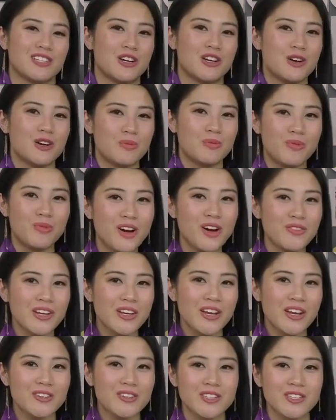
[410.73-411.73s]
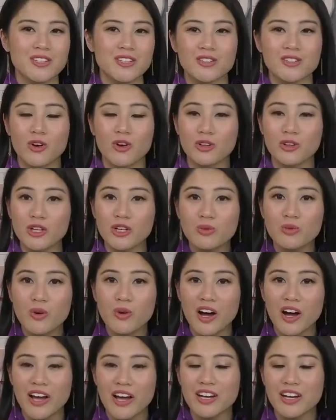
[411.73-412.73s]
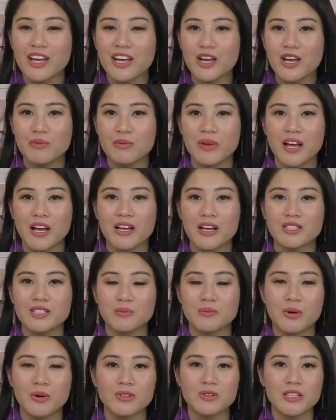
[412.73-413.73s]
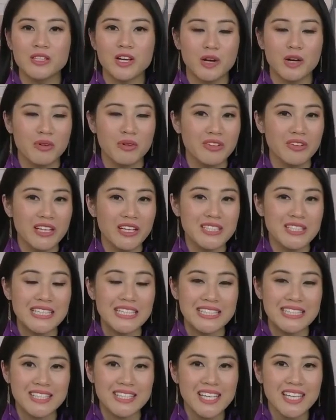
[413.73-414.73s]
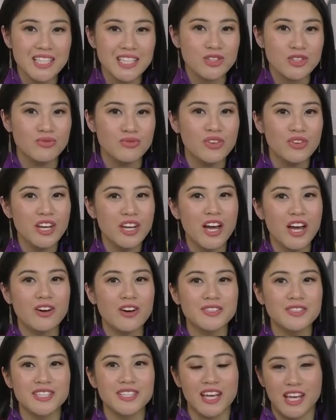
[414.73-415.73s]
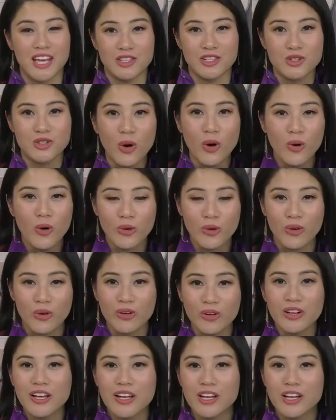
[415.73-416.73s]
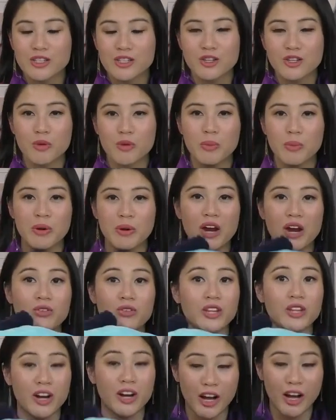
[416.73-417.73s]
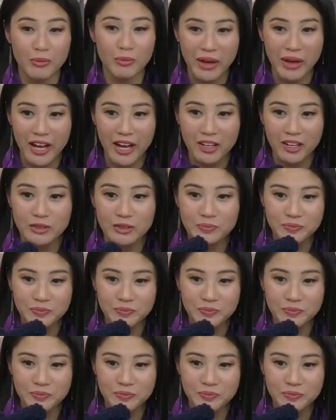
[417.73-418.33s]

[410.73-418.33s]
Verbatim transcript: more videos, so this is only one, because supposedly they're going to be releasing six videos in total. So preparing for their comeback.